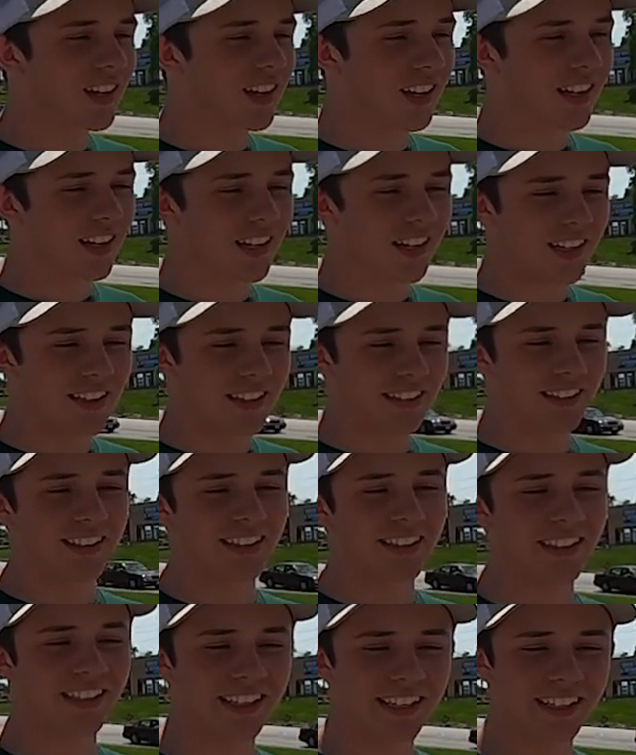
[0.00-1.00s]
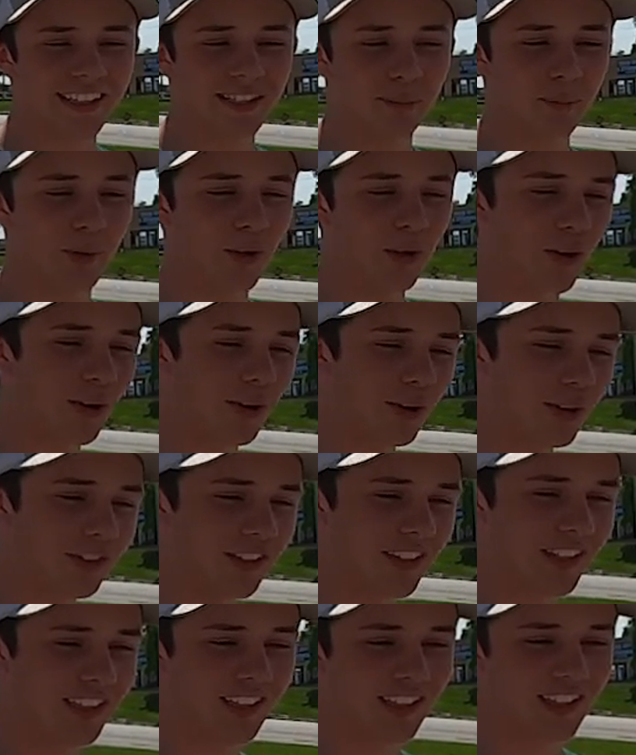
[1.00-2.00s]
And he hit the pole
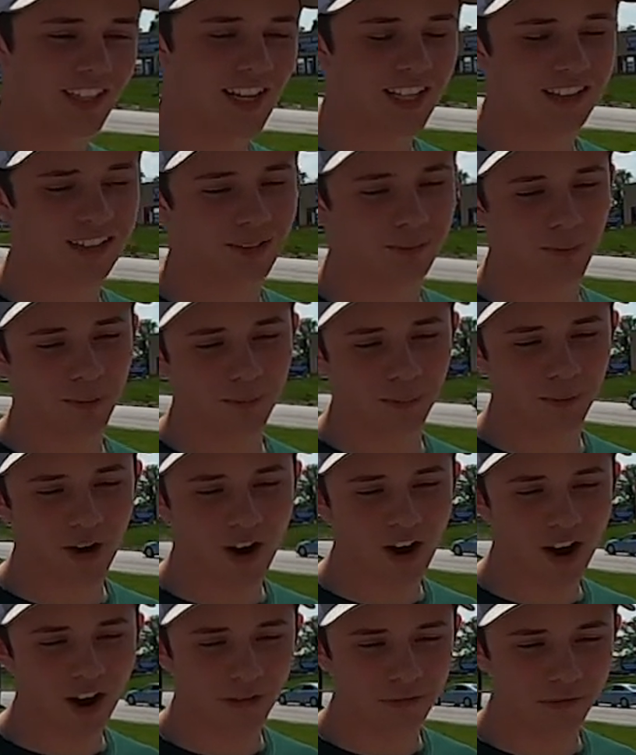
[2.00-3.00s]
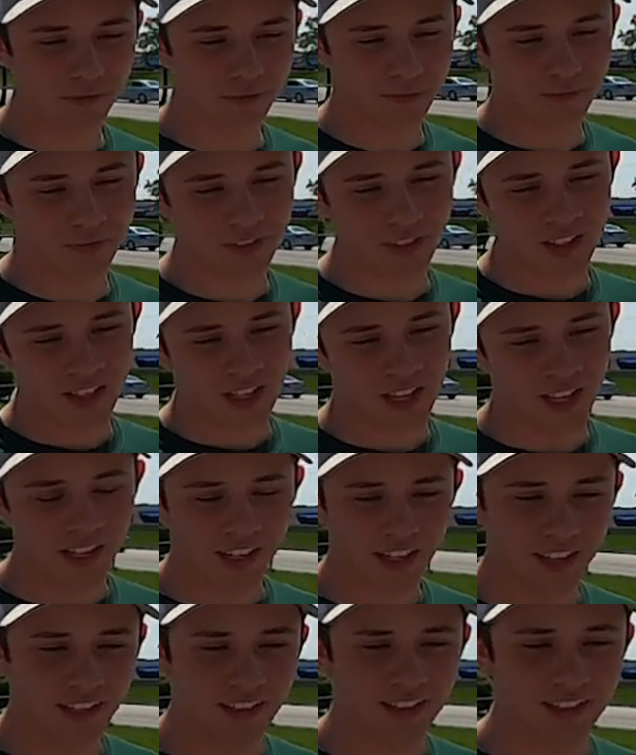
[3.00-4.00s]
and it knocked the bumper off
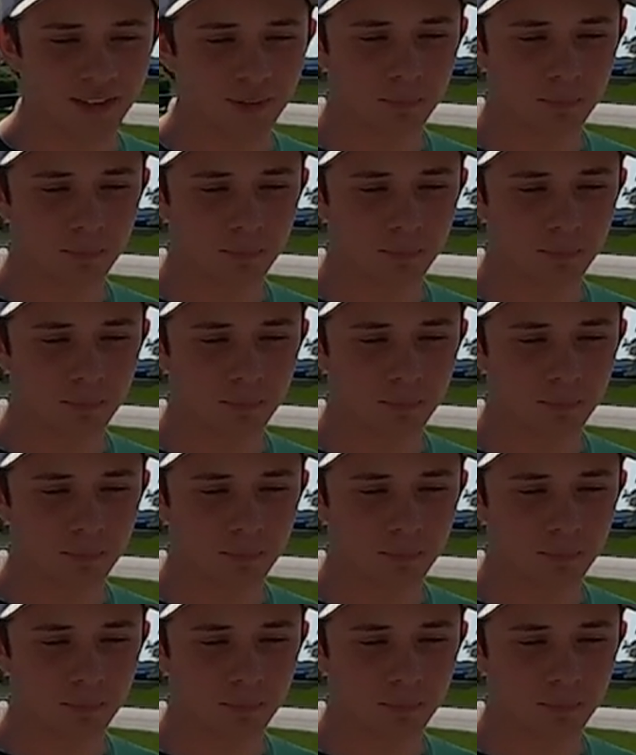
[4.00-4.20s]
and